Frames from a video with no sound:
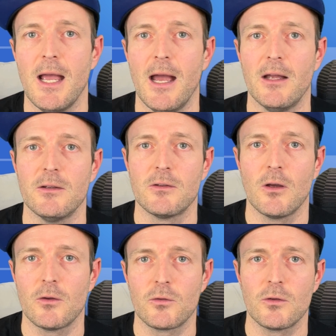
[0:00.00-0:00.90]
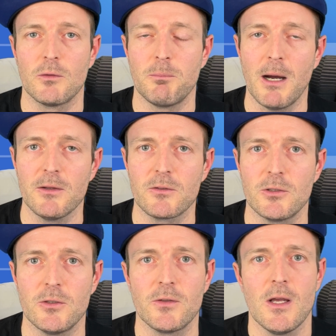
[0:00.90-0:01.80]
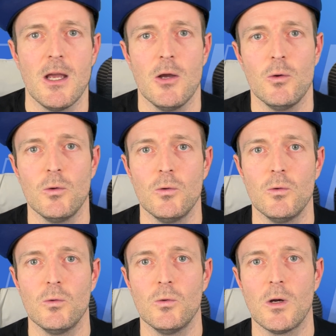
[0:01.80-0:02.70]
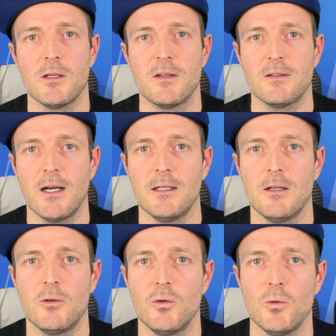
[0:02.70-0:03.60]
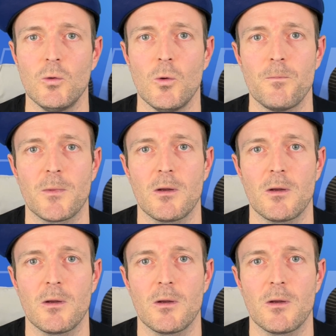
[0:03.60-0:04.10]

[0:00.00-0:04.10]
and uh, sponsors who decided to